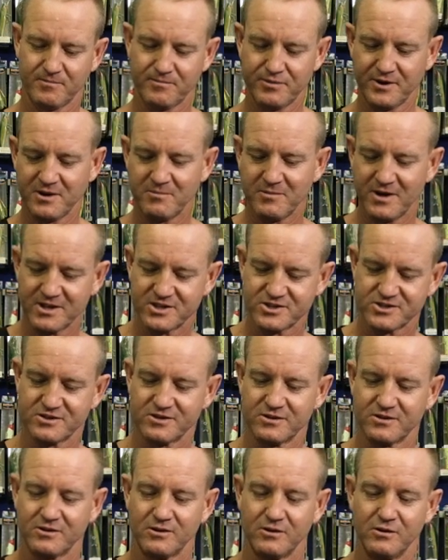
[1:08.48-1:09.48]
Pretty
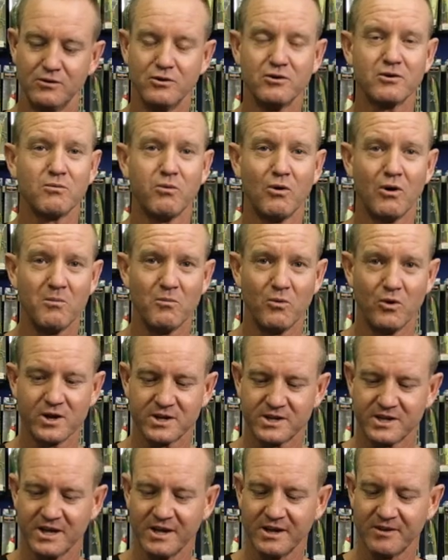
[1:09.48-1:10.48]
much lukewarm
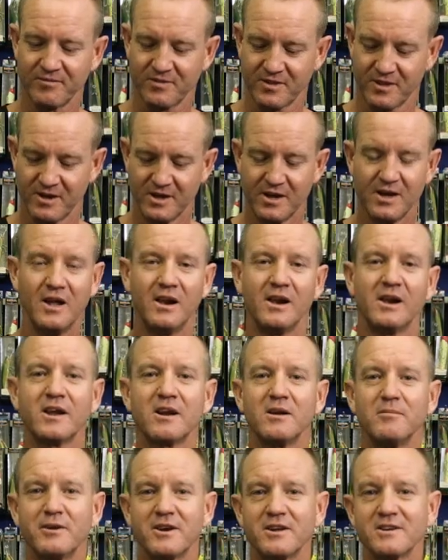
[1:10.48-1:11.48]
water, a
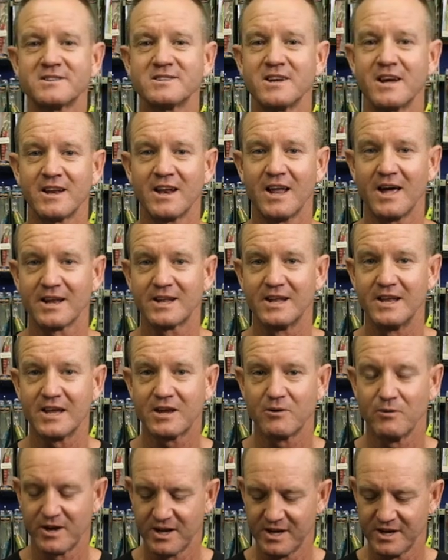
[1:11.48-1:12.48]
little bit of sunlight
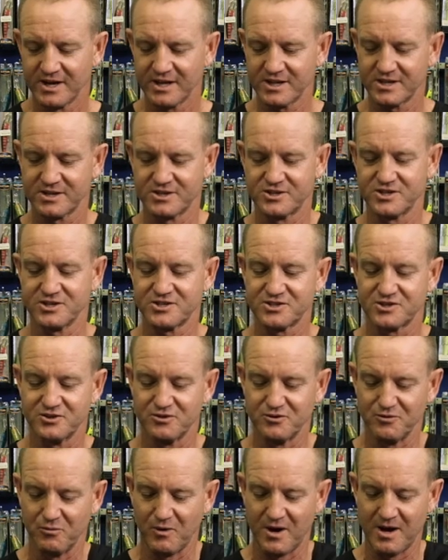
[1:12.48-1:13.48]
liquid in it just
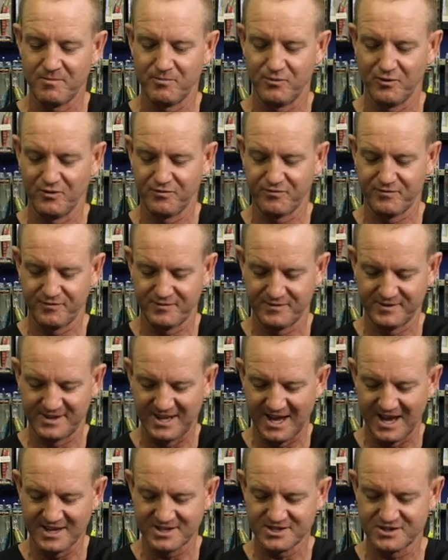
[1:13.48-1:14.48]
to wipe off
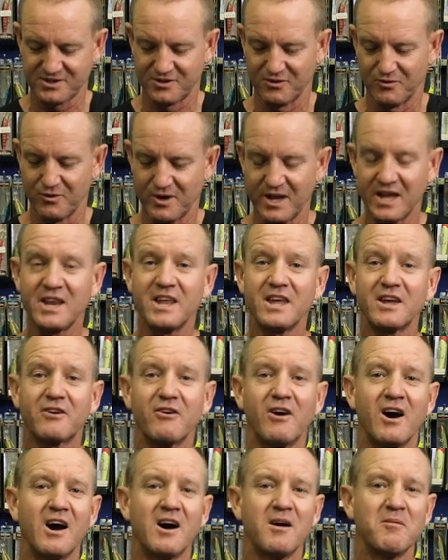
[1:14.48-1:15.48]
dust or any
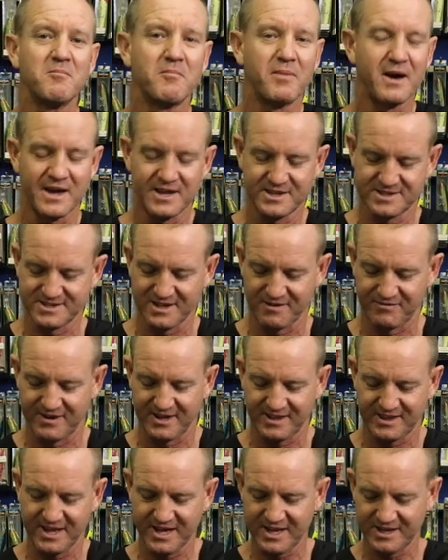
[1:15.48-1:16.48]
grime, bait, stuff
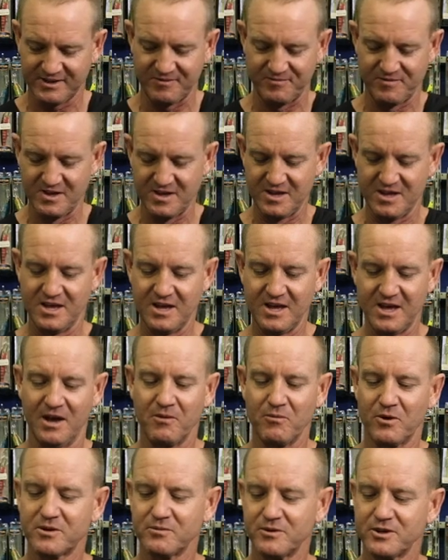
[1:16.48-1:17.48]
like that.
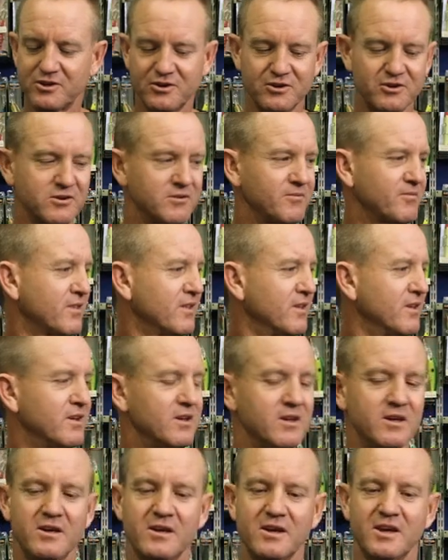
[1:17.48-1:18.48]
And what we do
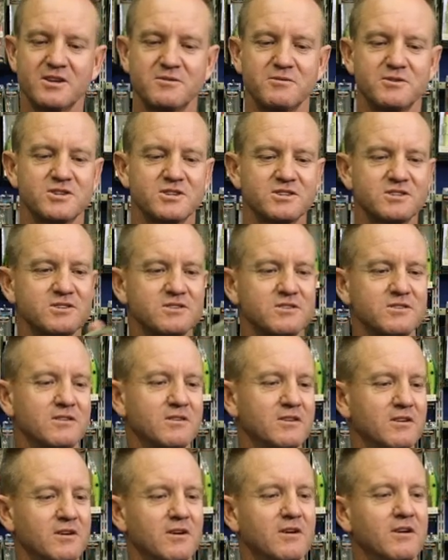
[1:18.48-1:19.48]
is we just
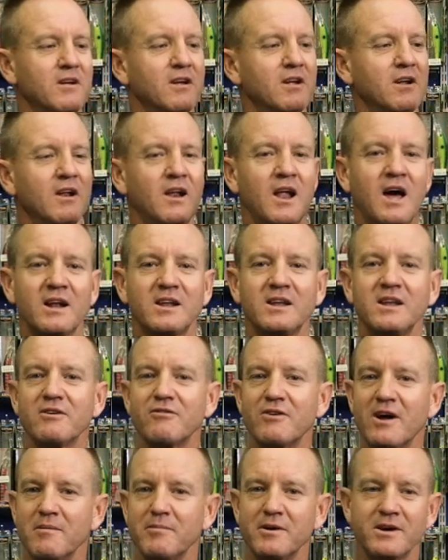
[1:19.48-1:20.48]
lightly
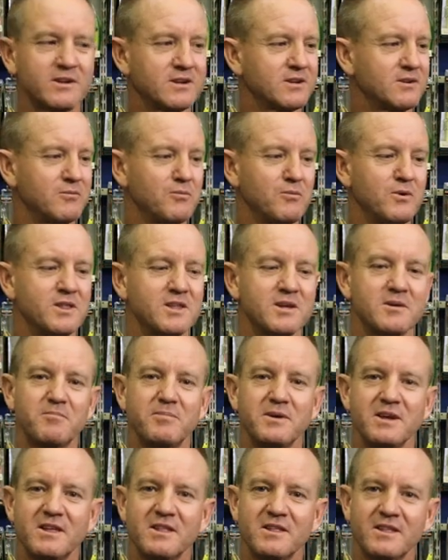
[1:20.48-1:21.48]
rub it, whether it
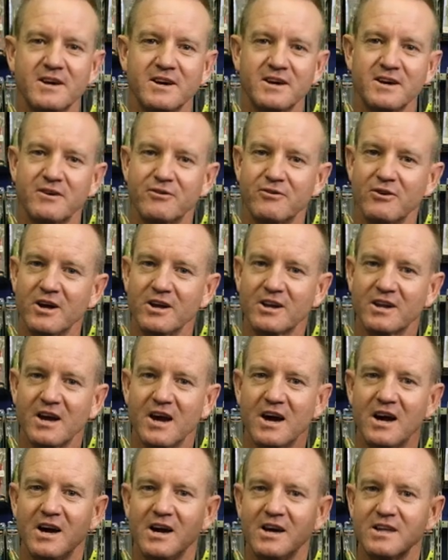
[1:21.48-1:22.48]
be the rod
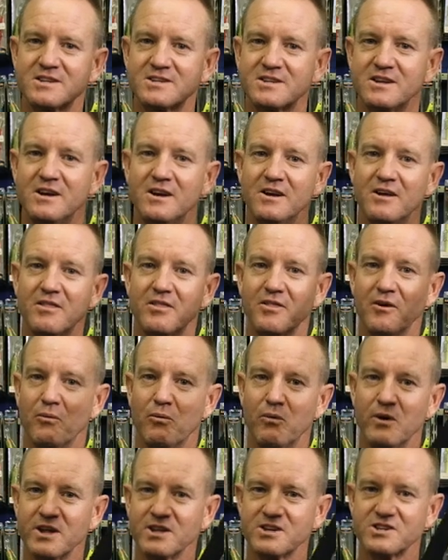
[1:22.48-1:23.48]
guides, the
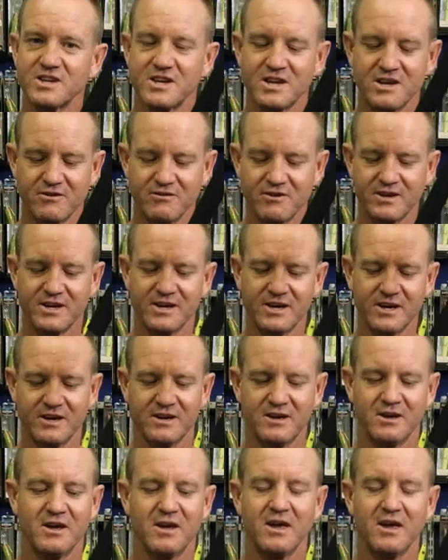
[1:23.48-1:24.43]
winch area,